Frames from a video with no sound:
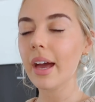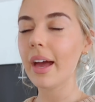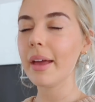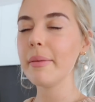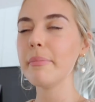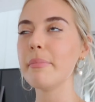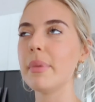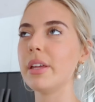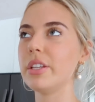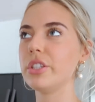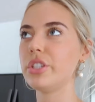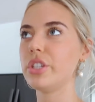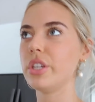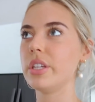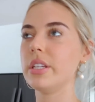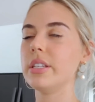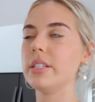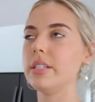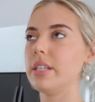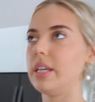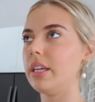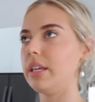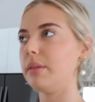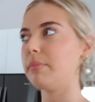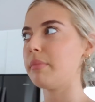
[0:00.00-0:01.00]
I
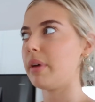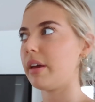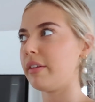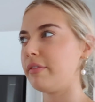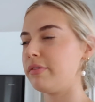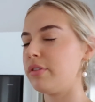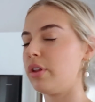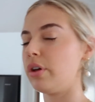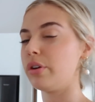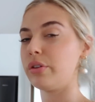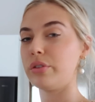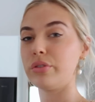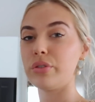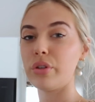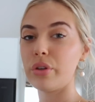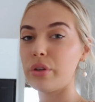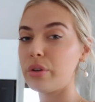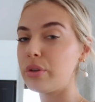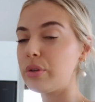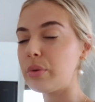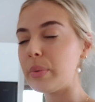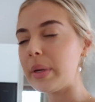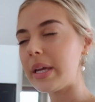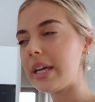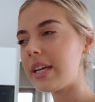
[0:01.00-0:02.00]
mentioned in my vlog
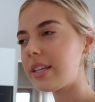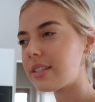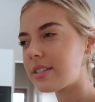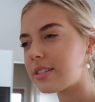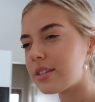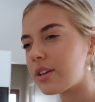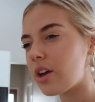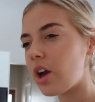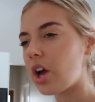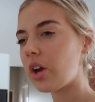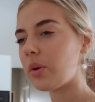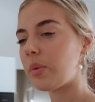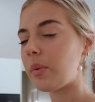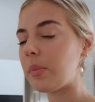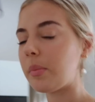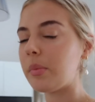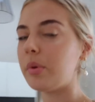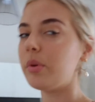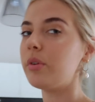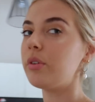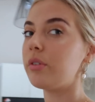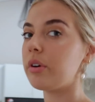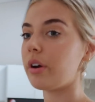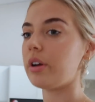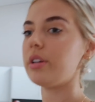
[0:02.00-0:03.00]
2 weeks ago when we
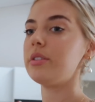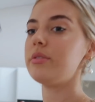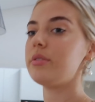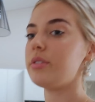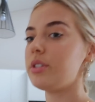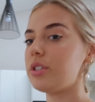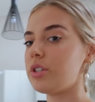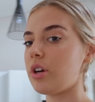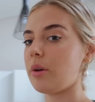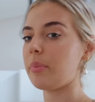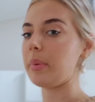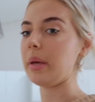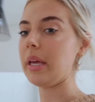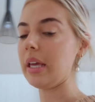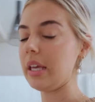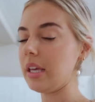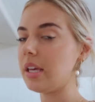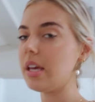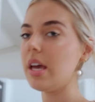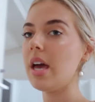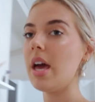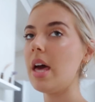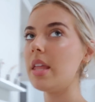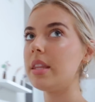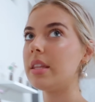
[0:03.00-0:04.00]
were grocery shopping
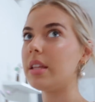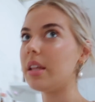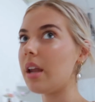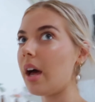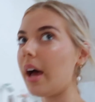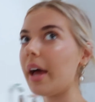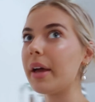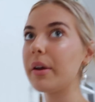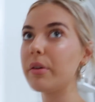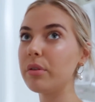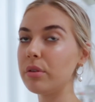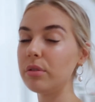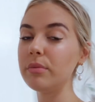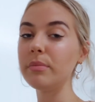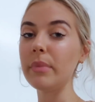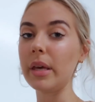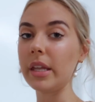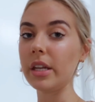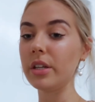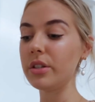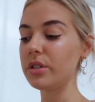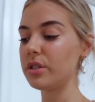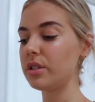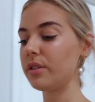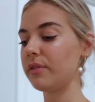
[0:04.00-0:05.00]
that I couldn't
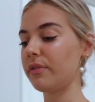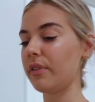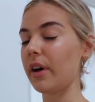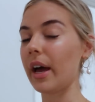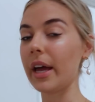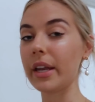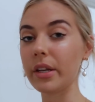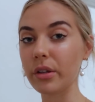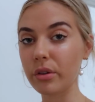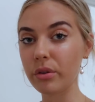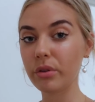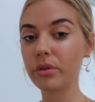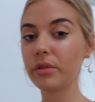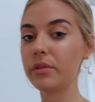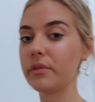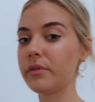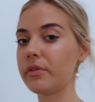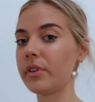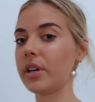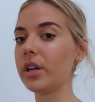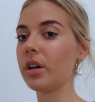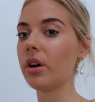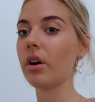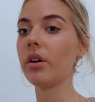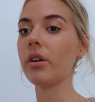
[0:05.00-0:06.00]
manage to find
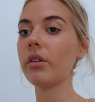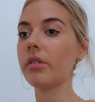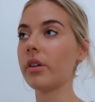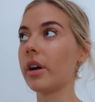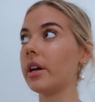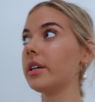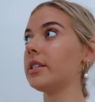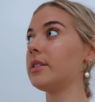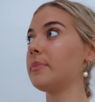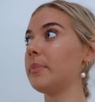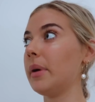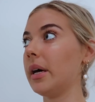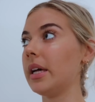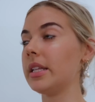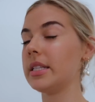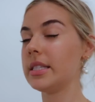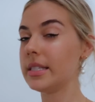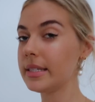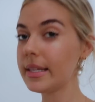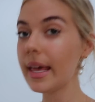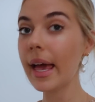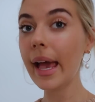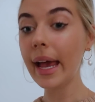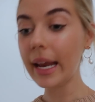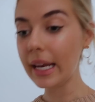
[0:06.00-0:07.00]
gluten-free hot cross
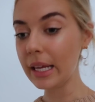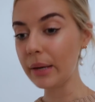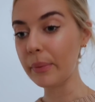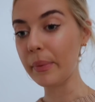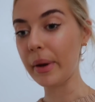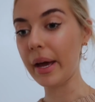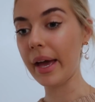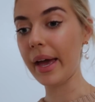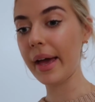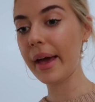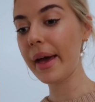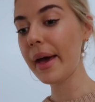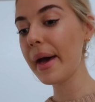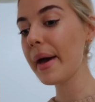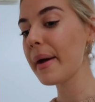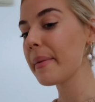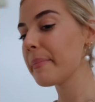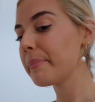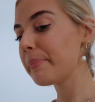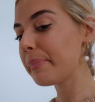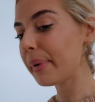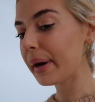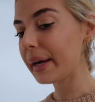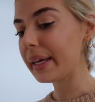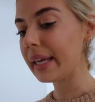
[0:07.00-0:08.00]
buns anywhere.
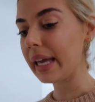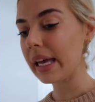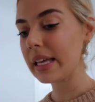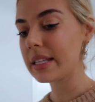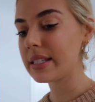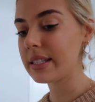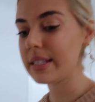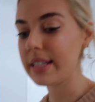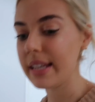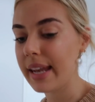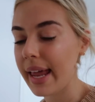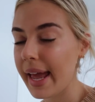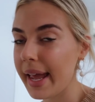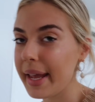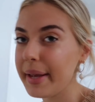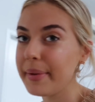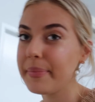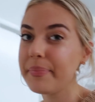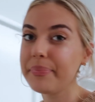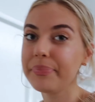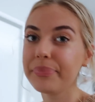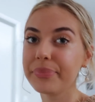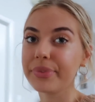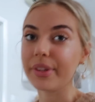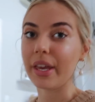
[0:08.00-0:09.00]
But yesterday,
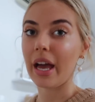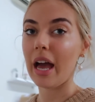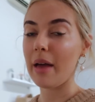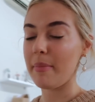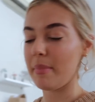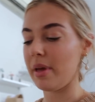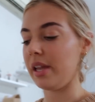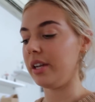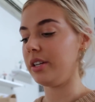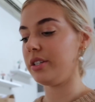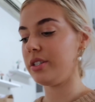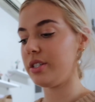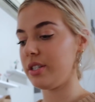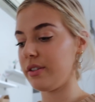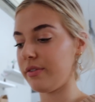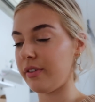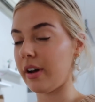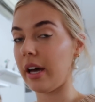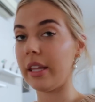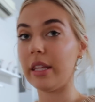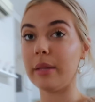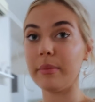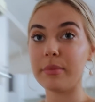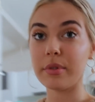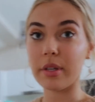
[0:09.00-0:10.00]
I managed to
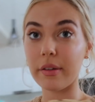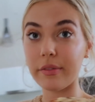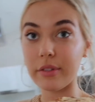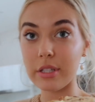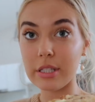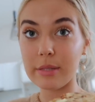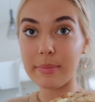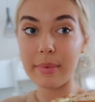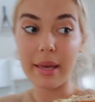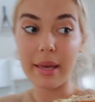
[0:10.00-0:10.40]
find them, so I've just